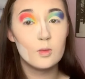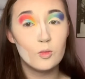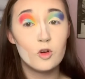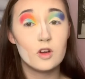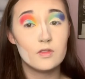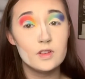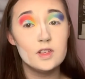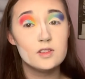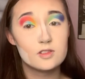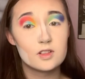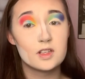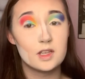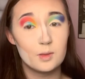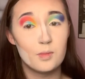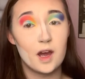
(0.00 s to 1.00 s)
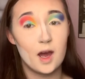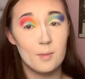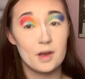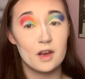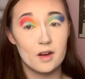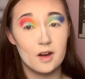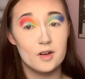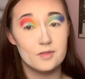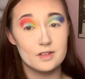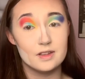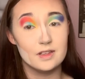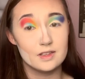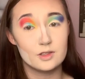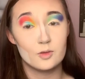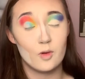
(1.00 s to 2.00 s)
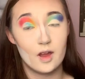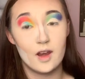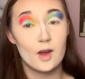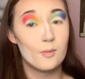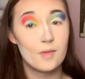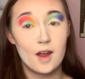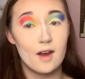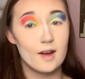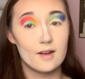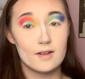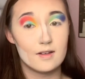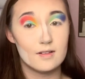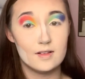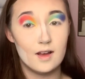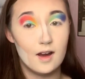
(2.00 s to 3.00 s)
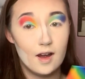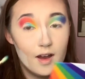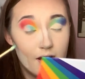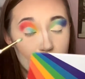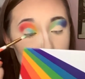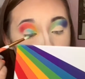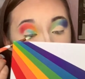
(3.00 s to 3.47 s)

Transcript: Morphe is really popping off with this one, I'm not gonna lie.